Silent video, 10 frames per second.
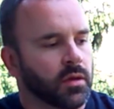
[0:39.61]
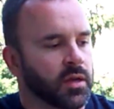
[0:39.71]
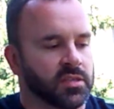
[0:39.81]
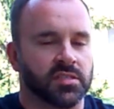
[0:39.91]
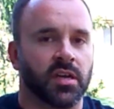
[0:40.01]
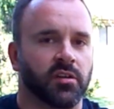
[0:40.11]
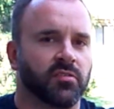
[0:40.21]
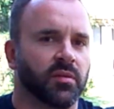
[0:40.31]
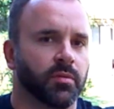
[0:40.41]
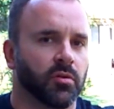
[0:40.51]
And it's not your
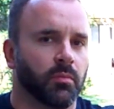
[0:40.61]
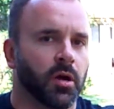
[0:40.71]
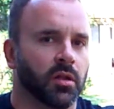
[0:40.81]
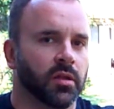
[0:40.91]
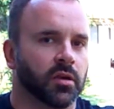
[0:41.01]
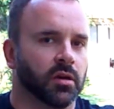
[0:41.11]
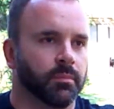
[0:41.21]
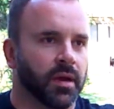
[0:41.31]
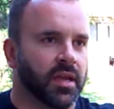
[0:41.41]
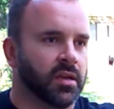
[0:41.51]
typical malt liquor
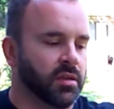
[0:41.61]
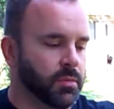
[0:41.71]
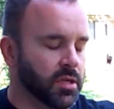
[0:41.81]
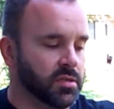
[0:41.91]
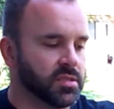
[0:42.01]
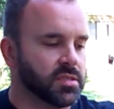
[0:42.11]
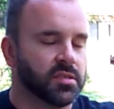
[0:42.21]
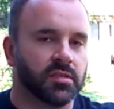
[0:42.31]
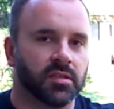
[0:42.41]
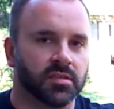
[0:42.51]
by any means.
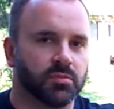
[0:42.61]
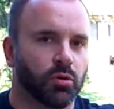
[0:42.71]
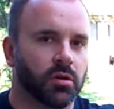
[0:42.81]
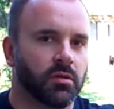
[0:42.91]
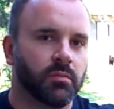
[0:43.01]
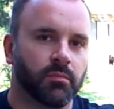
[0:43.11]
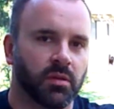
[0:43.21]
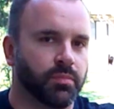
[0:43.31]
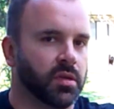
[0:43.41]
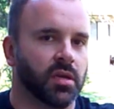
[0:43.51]
This one
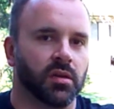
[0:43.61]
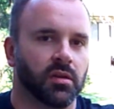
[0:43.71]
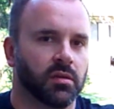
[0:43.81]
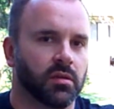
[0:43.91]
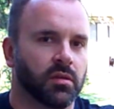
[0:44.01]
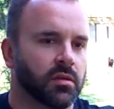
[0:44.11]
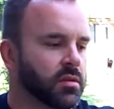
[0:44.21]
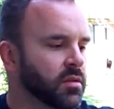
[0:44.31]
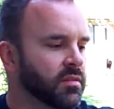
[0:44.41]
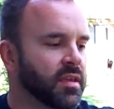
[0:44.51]
might be
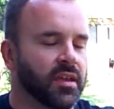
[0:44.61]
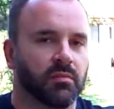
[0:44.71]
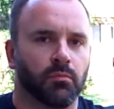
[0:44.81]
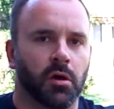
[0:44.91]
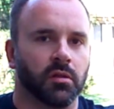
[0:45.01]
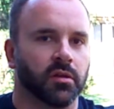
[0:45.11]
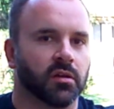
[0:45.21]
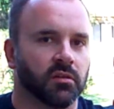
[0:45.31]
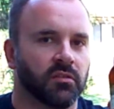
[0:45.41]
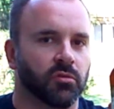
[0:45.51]
taking malt
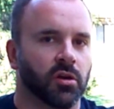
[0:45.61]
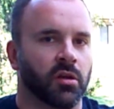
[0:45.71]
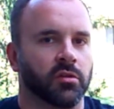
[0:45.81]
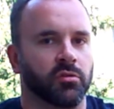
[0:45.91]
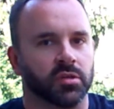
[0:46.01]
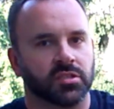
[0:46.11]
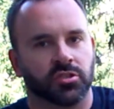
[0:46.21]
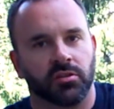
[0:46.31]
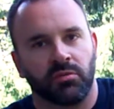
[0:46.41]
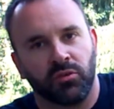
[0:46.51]
liquor to an all-new
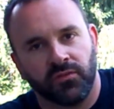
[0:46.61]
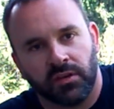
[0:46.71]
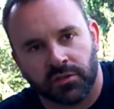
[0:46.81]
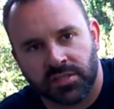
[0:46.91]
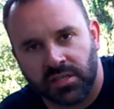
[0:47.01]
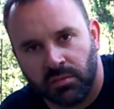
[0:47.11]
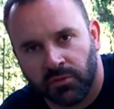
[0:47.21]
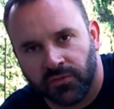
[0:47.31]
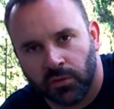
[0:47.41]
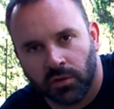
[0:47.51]
extreme we've never seen
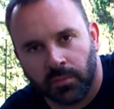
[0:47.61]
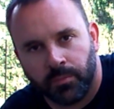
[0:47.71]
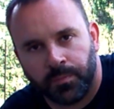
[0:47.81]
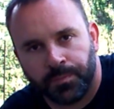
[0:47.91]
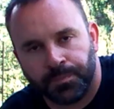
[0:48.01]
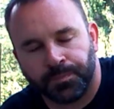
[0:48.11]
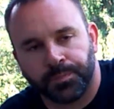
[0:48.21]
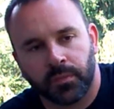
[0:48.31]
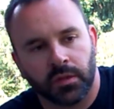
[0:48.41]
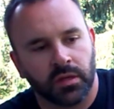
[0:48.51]
before.
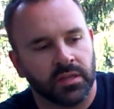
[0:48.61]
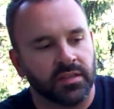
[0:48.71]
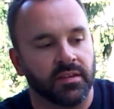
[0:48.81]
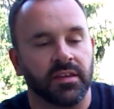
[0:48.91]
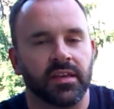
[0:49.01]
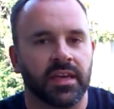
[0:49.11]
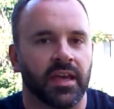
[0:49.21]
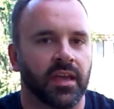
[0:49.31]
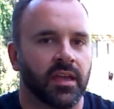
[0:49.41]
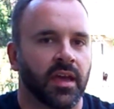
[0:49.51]

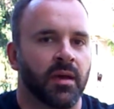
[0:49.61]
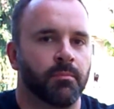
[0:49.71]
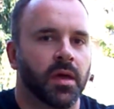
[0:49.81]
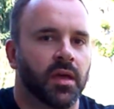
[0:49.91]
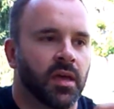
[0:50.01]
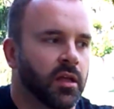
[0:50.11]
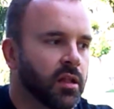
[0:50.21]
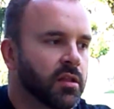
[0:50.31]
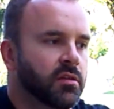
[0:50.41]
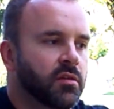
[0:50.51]
DKML
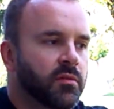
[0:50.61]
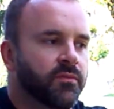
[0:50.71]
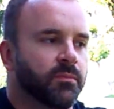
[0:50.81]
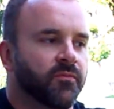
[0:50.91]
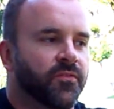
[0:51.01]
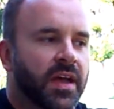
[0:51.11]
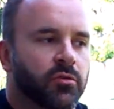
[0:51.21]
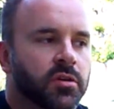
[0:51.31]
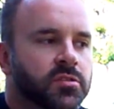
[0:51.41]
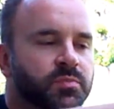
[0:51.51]
from
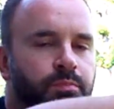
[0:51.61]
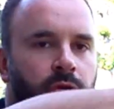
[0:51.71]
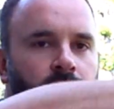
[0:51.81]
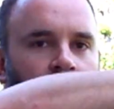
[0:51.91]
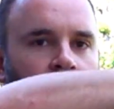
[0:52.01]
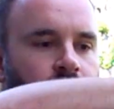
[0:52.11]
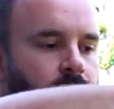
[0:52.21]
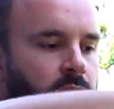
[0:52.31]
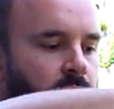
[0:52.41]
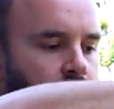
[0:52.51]
Founders Brewing Company.